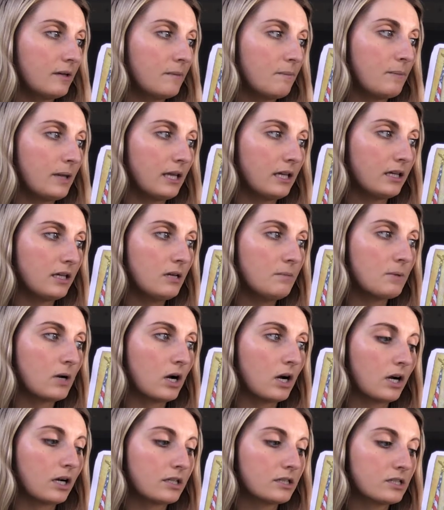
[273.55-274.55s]
Binky
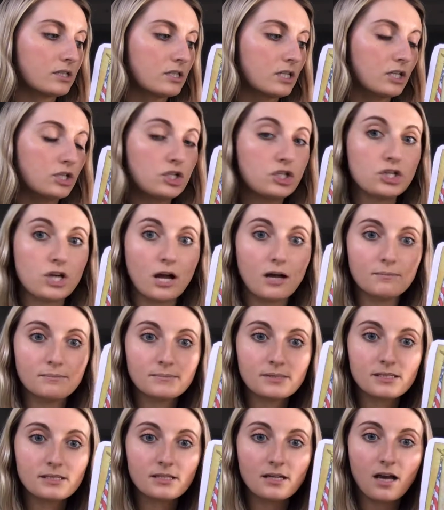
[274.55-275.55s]
Barnes
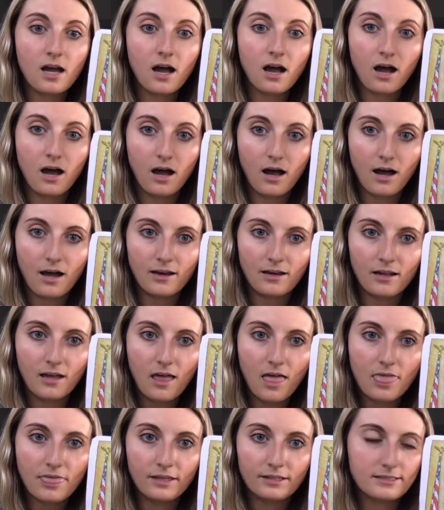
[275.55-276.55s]
jumped on
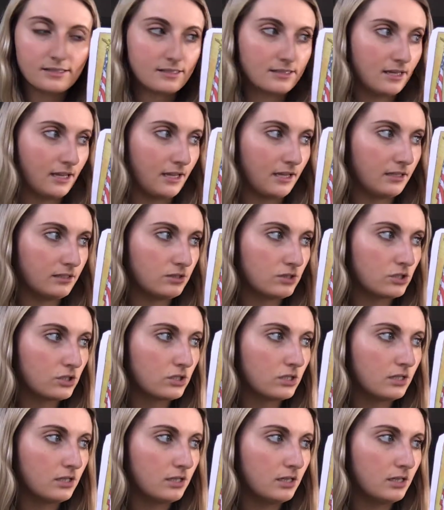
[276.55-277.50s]
the stage.